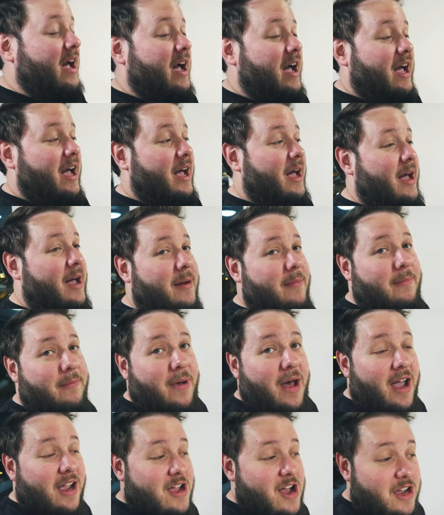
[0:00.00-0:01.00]
But
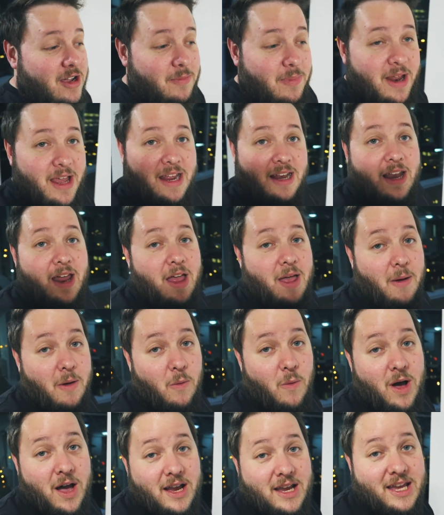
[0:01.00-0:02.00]
I can't complain.
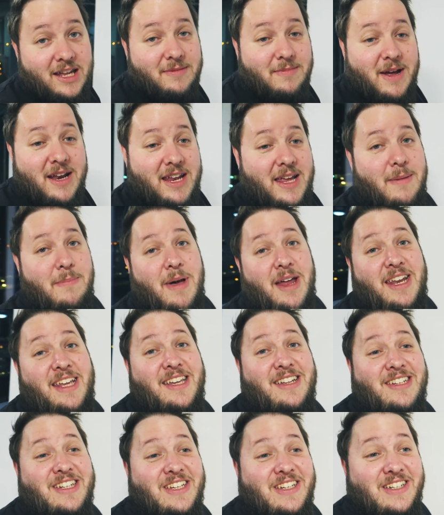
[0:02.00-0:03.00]
Work is money.
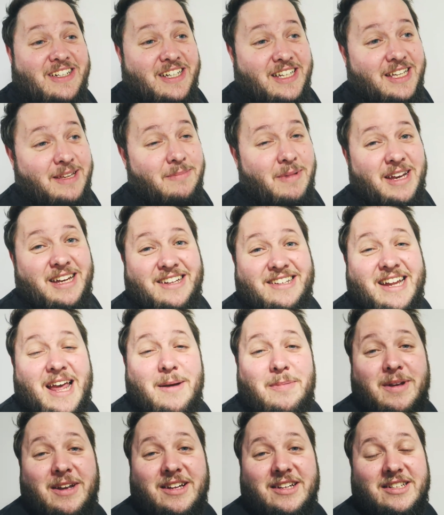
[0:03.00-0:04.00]
Money is good. Money is
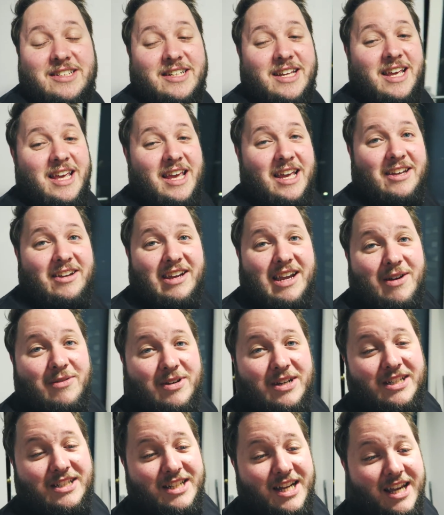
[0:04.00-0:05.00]
happiness. Don't care
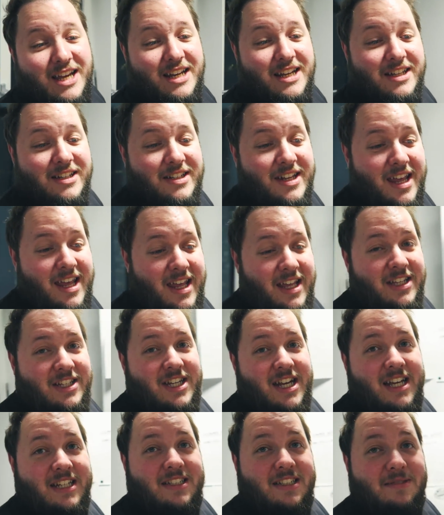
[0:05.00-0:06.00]
what you say, it is.
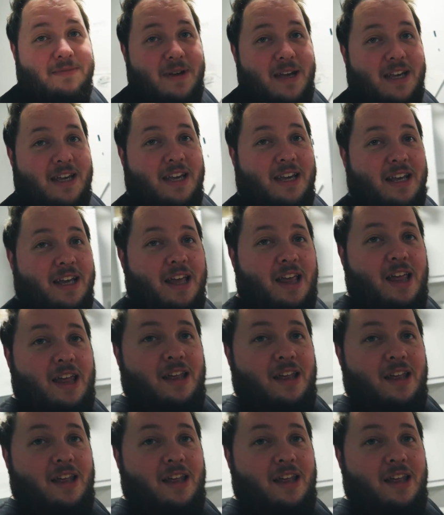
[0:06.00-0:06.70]
Jazz is making...